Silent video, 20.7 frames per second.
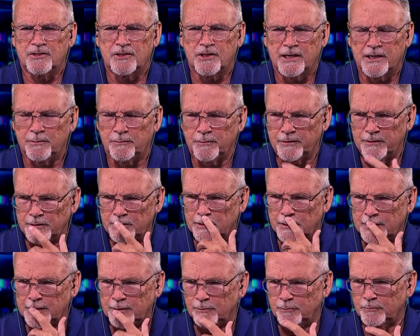try it with a
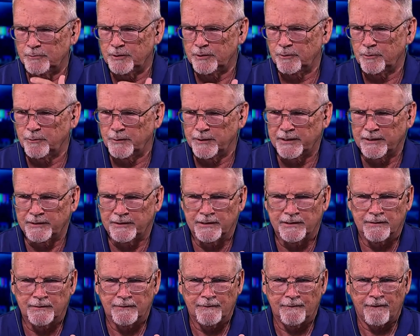title real quickly.